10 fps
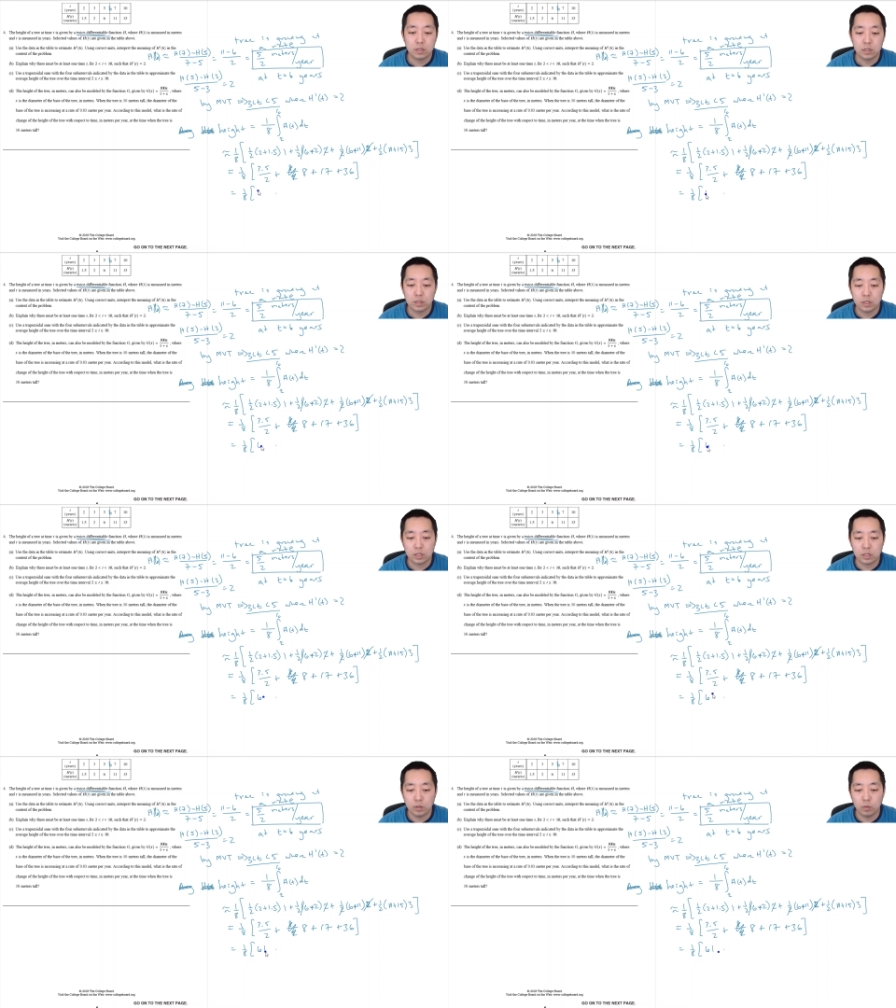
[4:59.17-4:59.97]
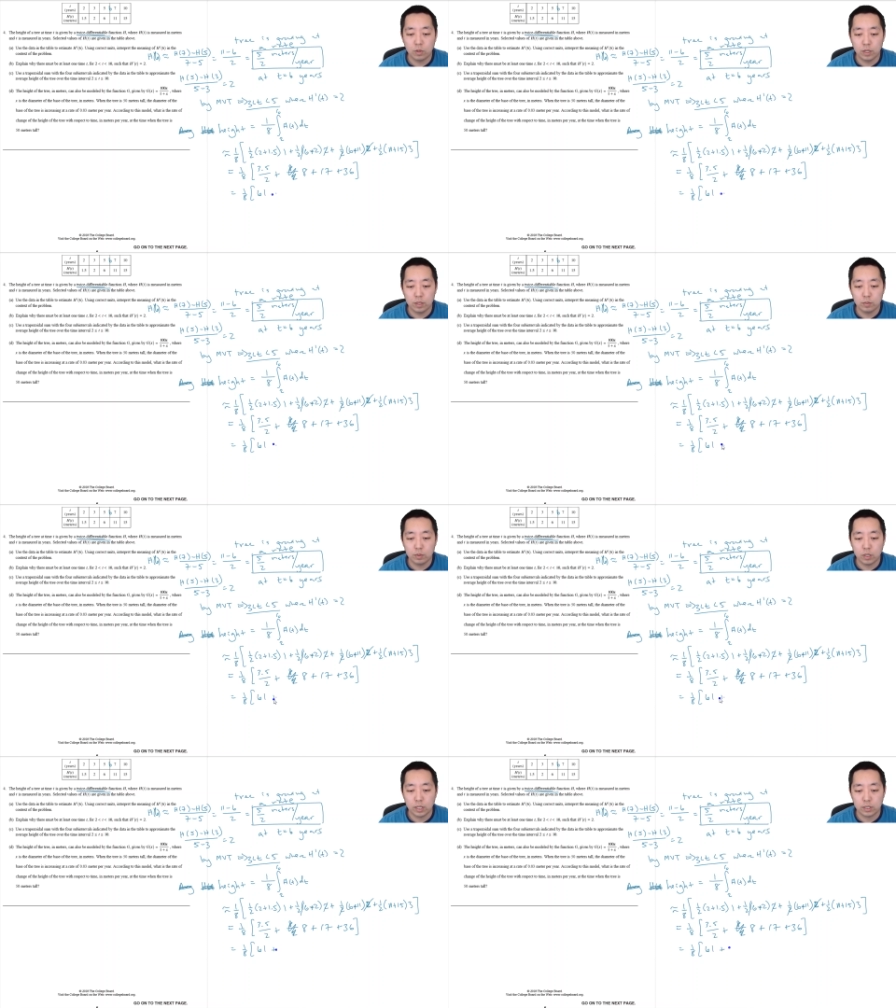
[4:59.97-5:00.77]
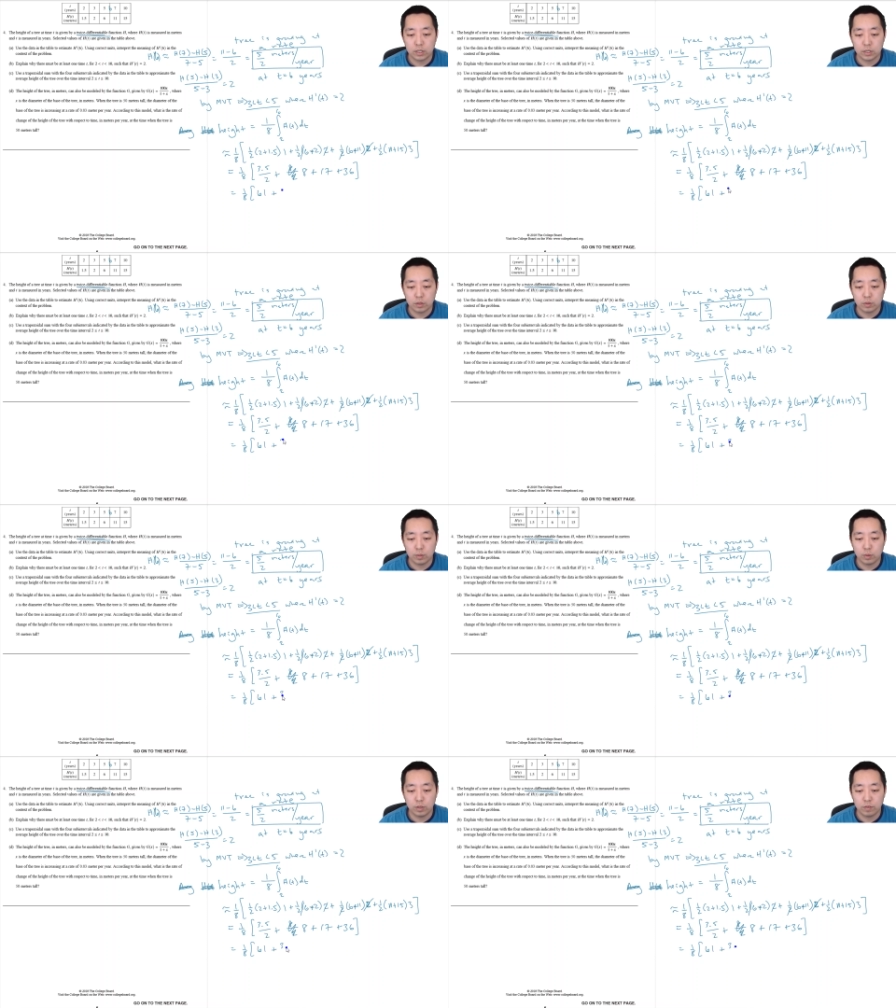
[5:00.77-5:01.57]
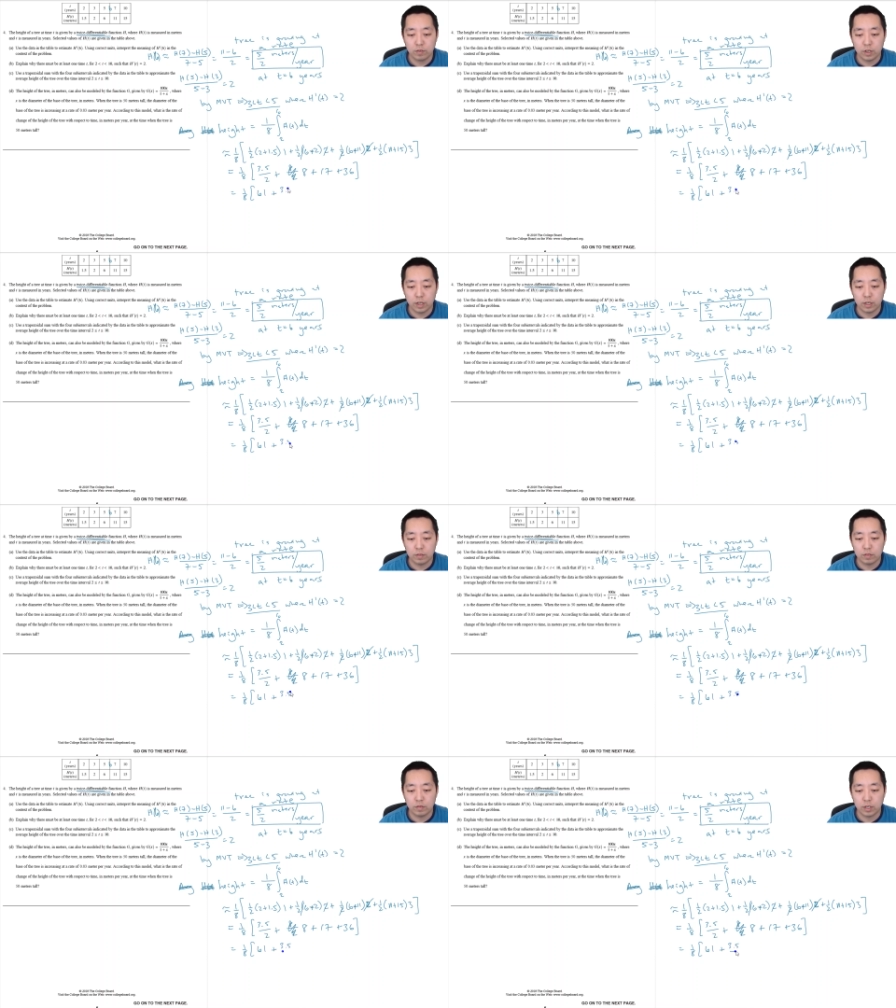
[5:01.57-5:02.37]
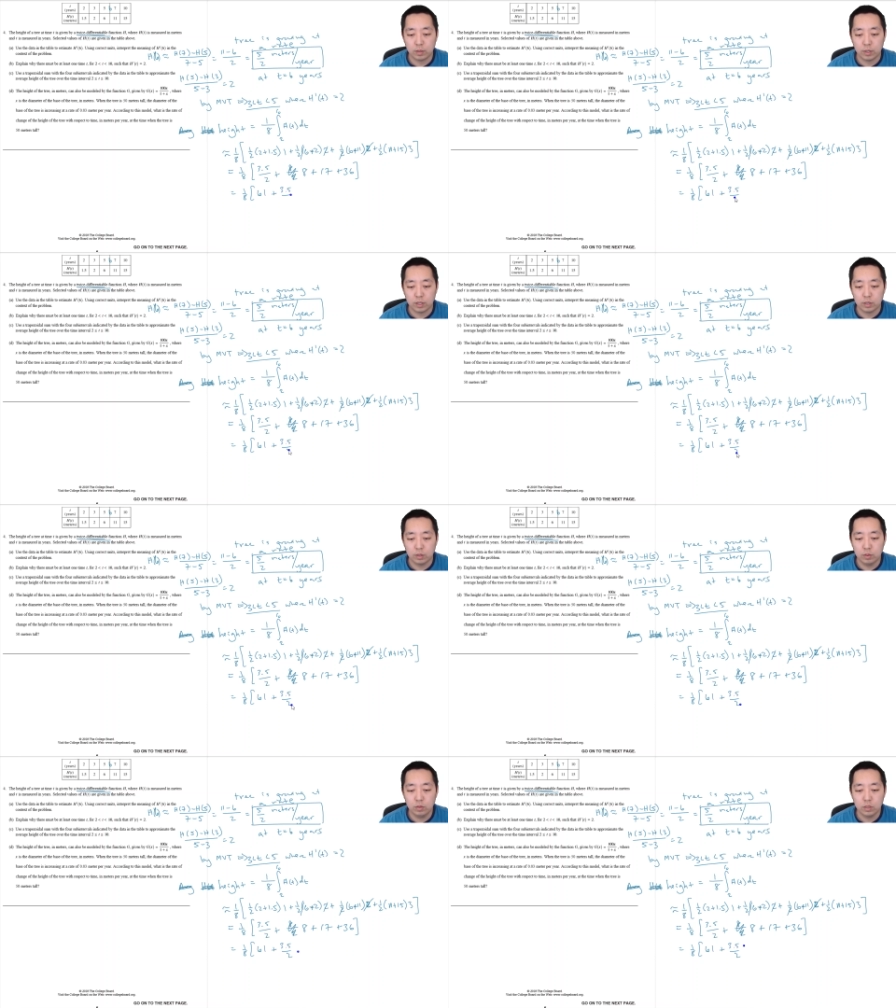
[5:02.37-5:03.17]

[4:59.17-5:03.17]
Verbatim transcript: sixty-one plus three point five divided by two.